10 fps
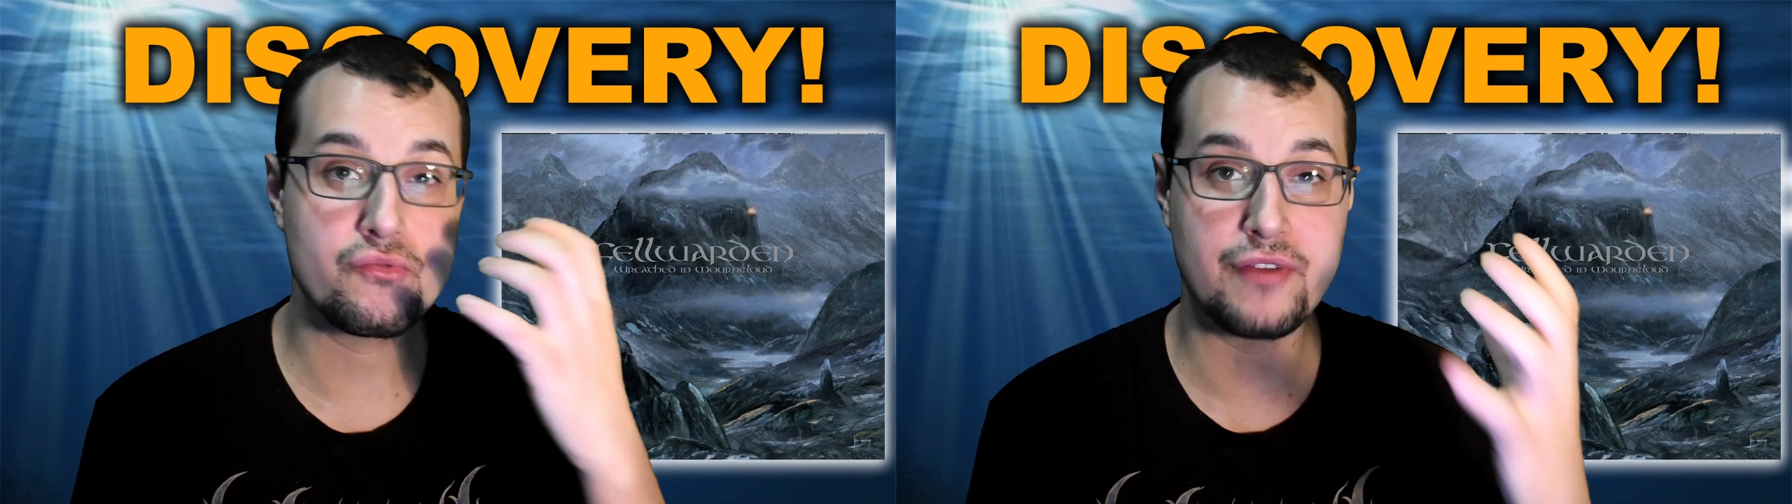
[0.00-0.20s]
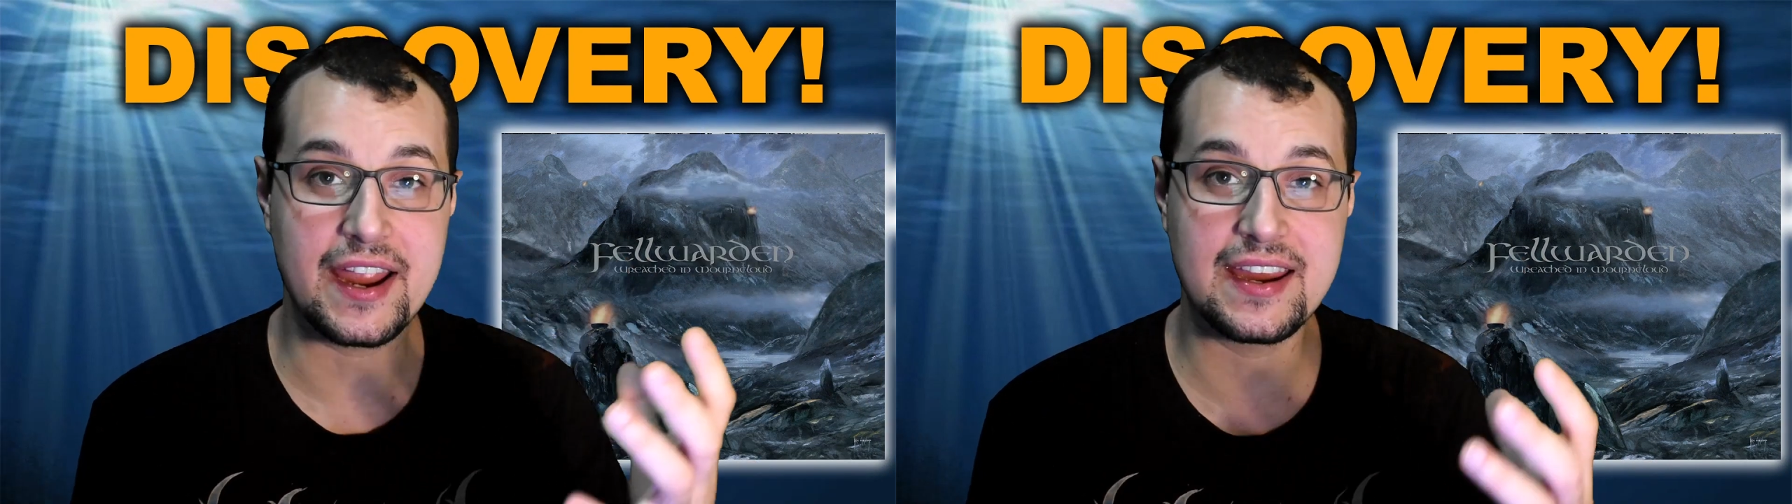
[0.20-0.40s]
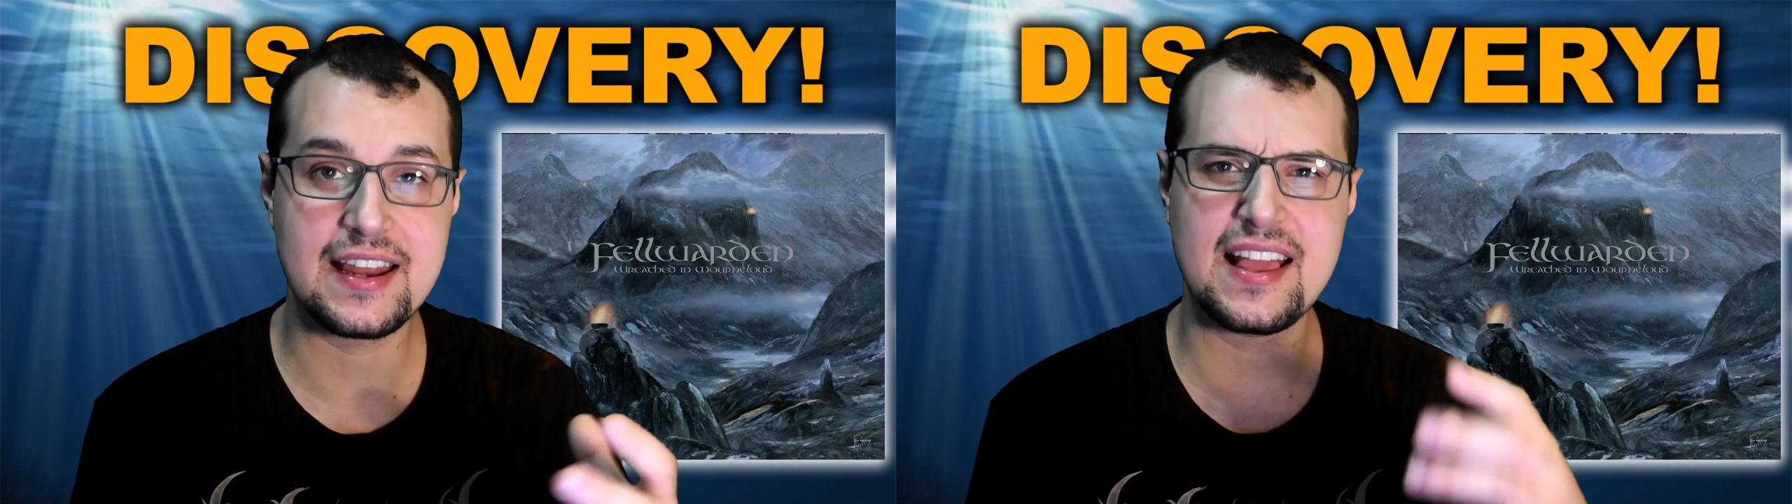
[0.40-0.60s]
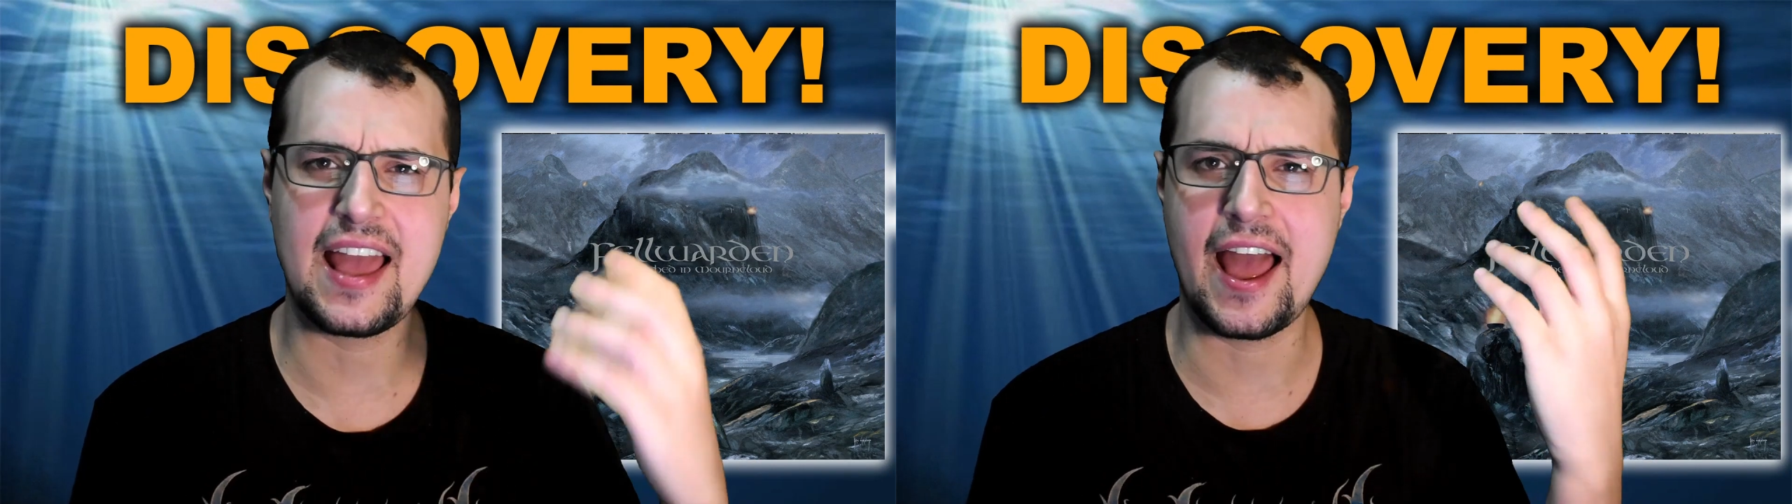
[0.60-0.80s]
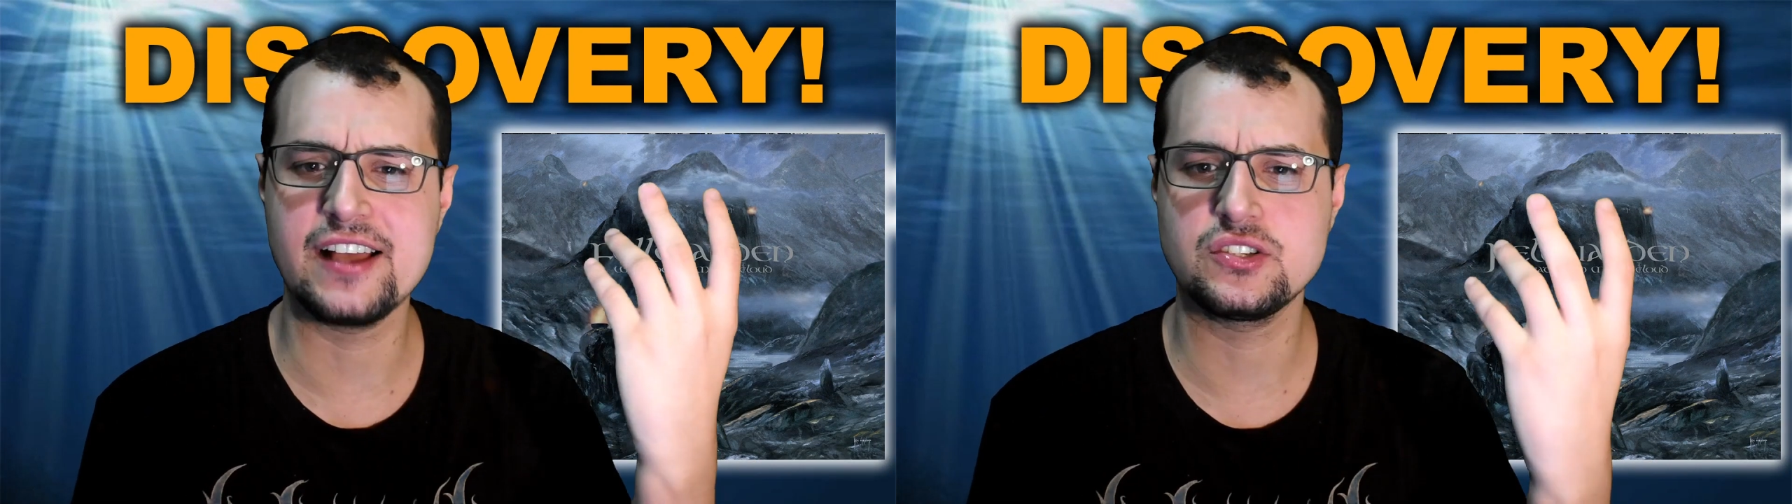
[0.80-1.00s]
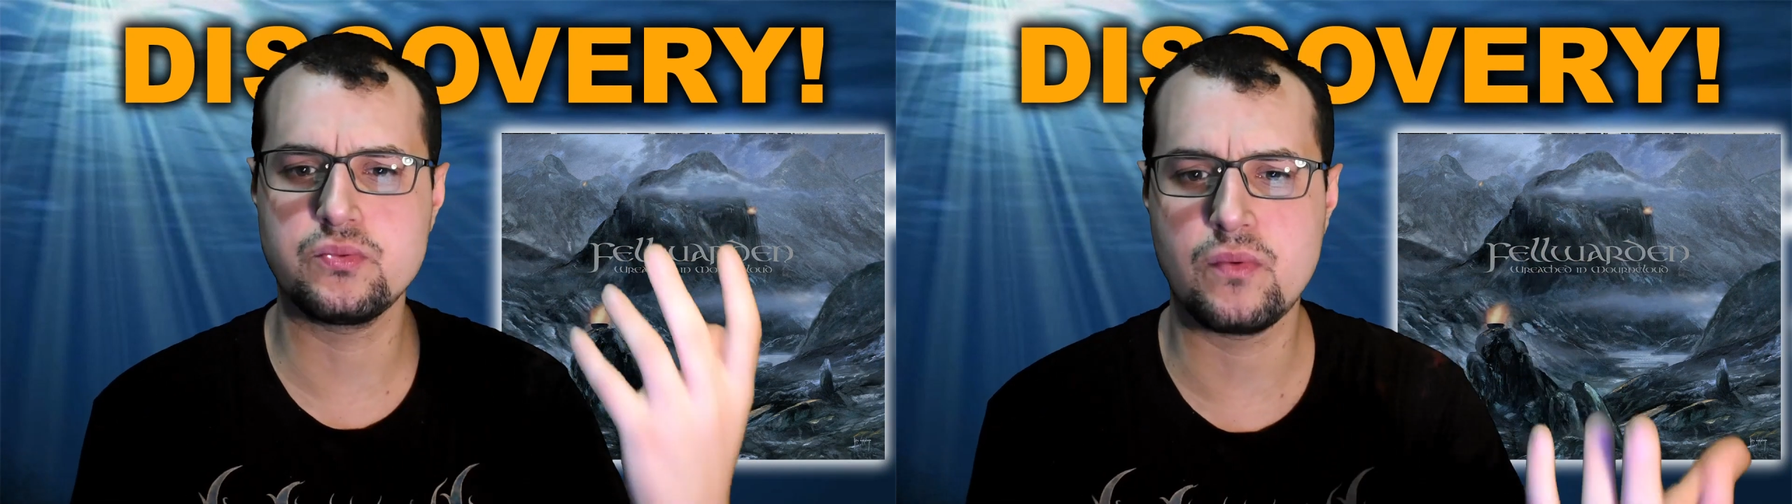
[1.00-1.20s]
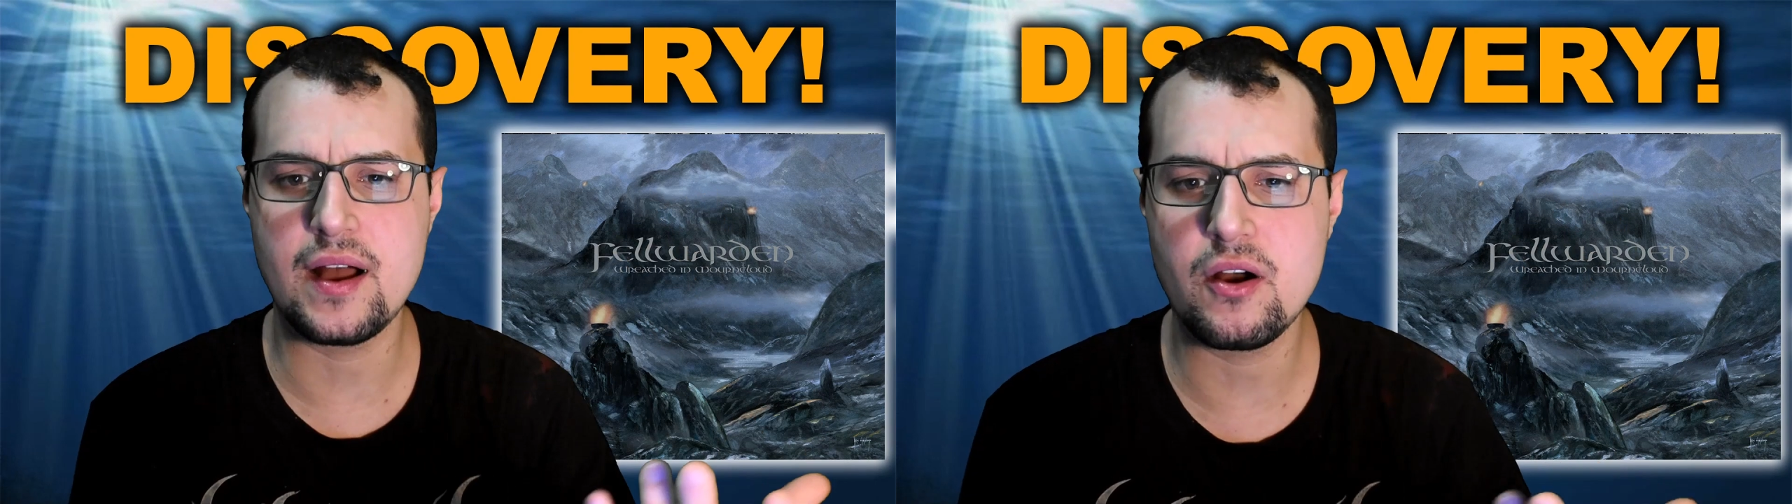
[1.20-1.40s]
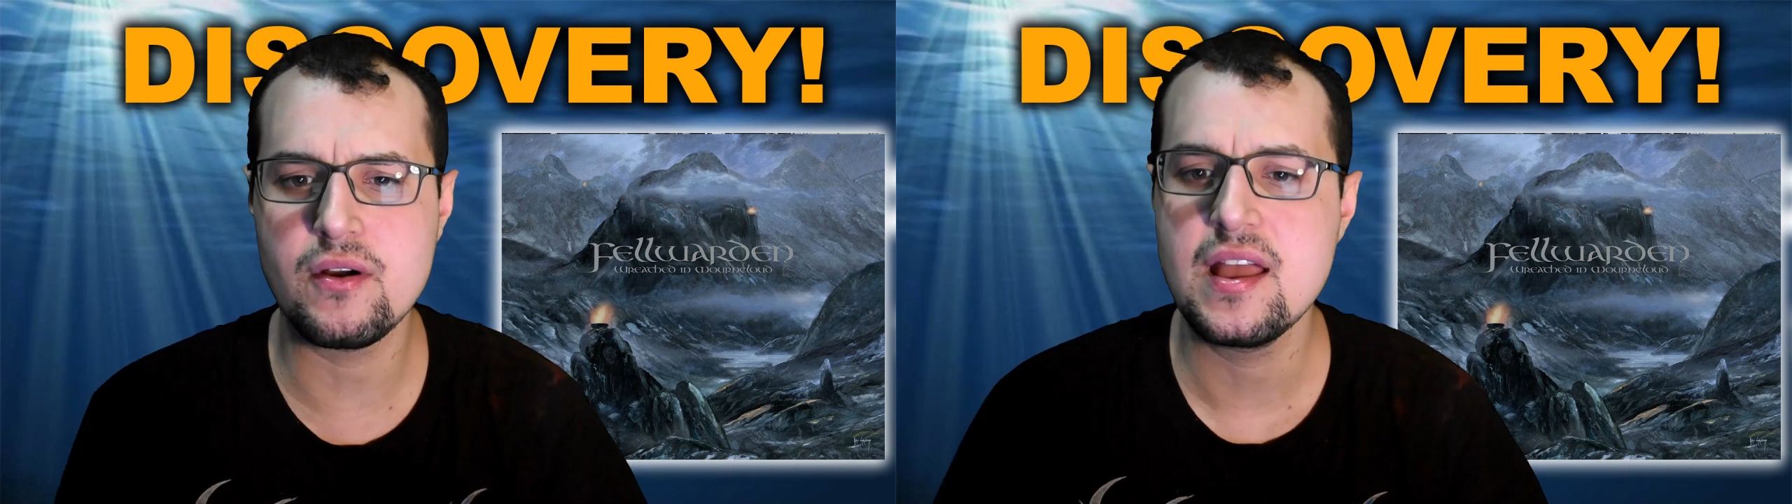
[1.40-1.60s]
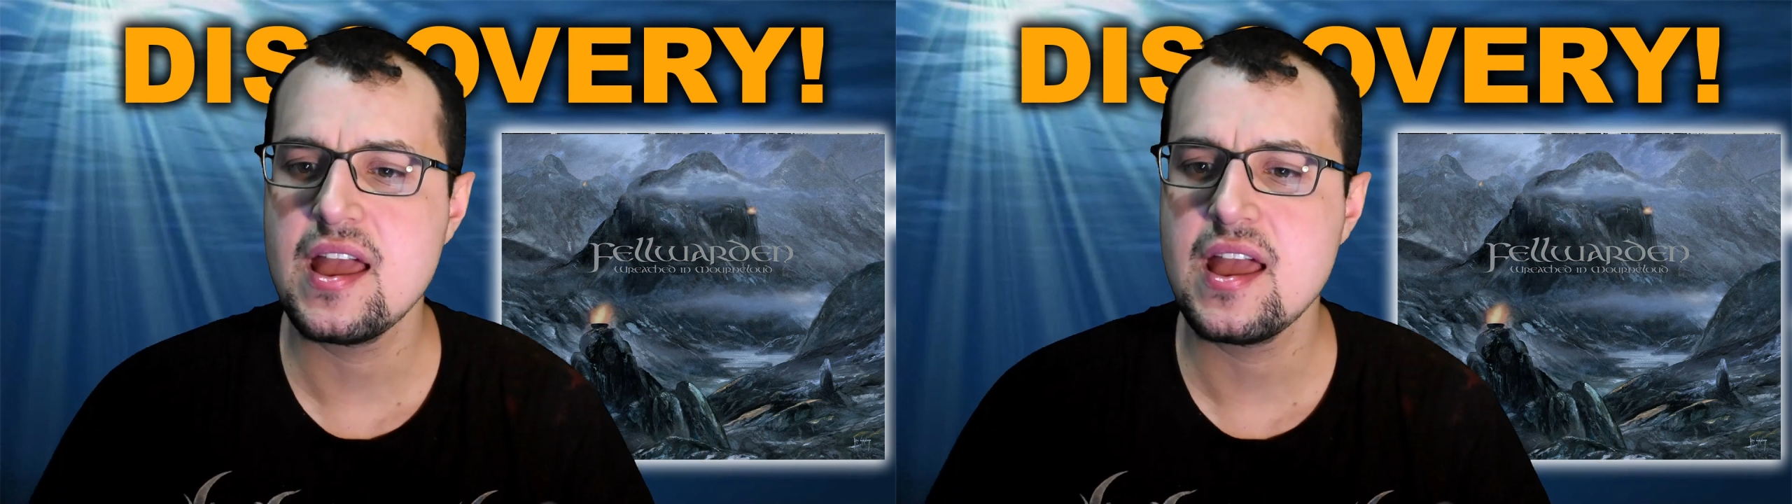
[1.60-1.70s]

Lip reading: Reckoning as well.